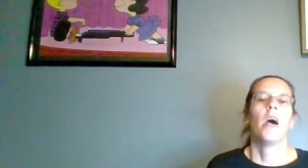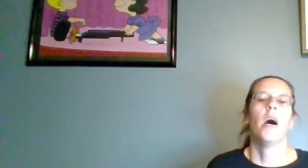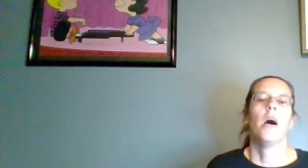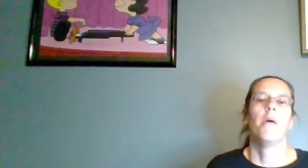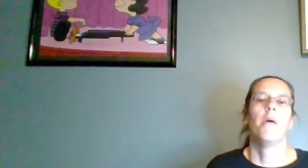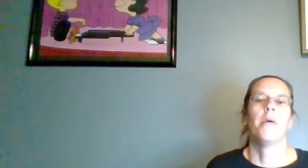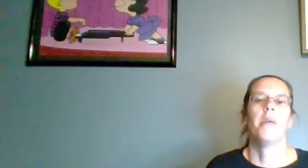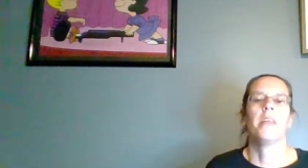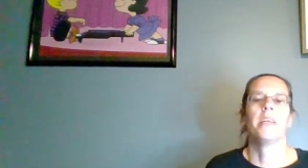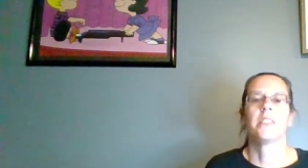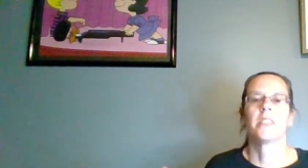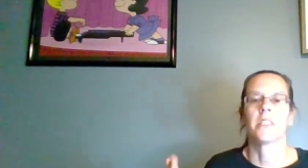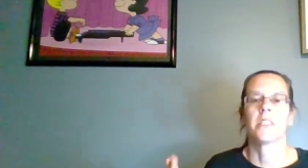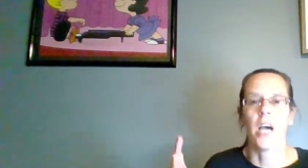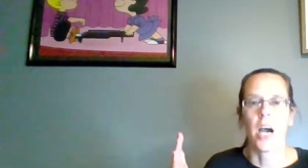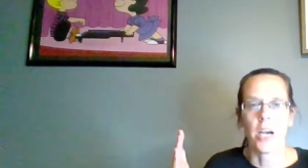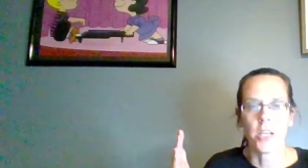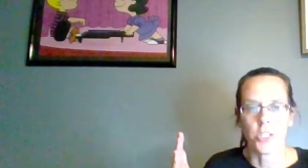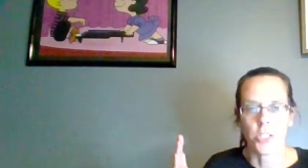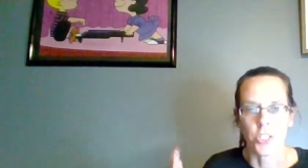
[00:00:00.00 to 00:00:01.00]
And it's
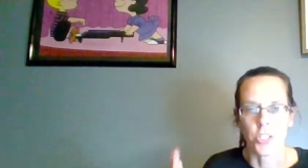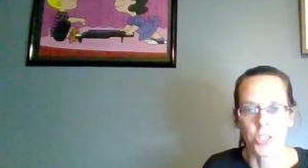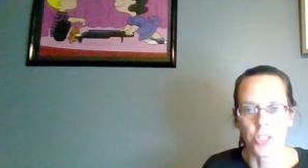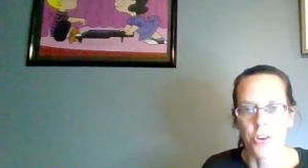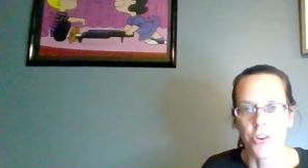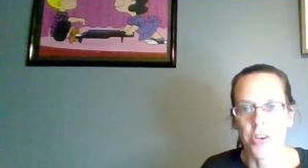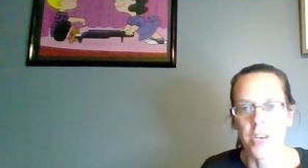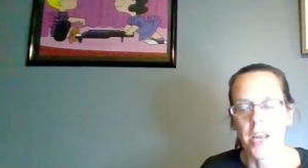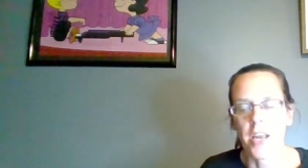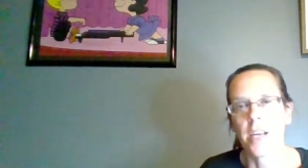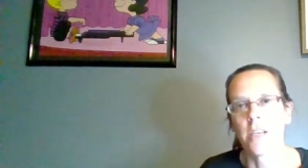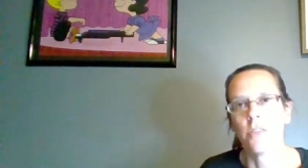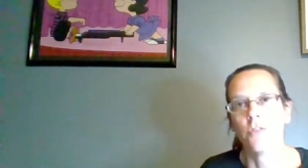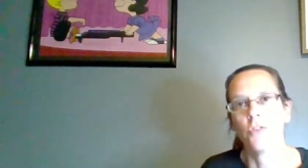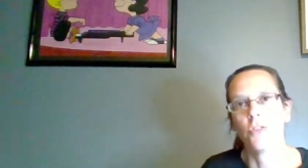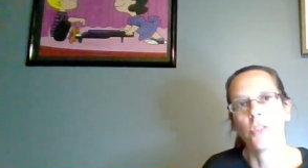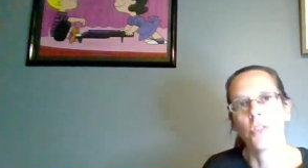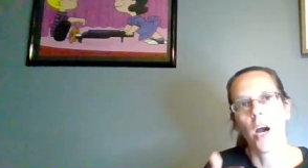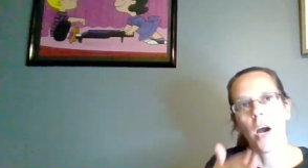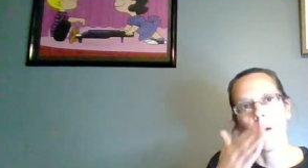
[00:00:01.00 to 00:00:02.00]
not just 39
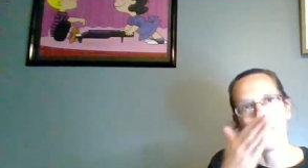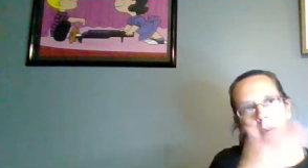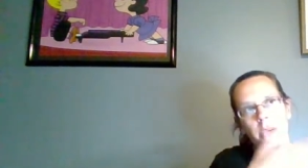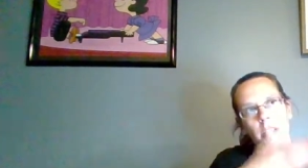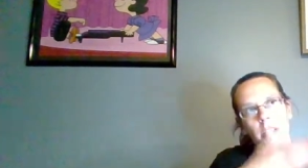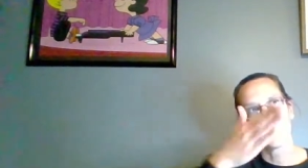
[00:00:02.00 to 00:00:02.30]
and you stop.